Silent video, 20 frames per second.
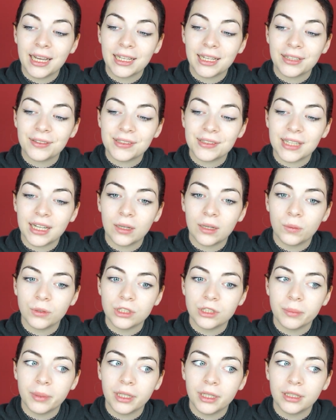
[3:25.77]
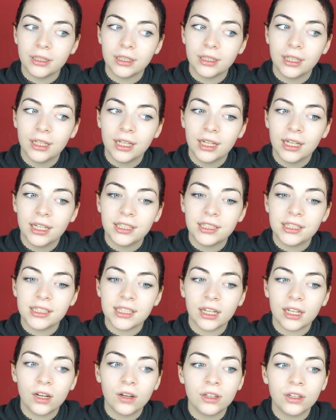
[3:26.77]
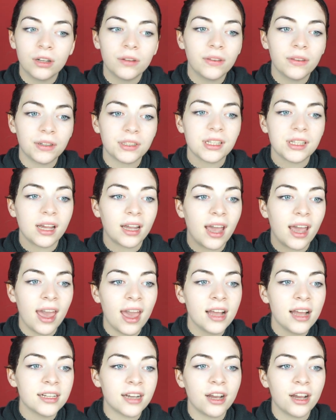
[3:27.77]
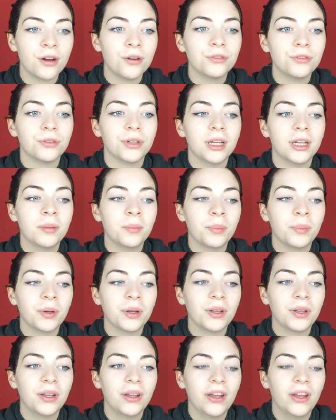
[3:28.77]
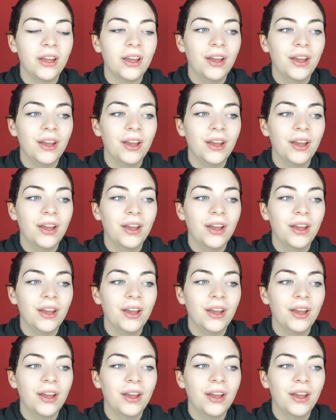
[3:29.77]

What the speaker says: And I was like, what do you mean? She's like, oh no, there's like hair dye over it, but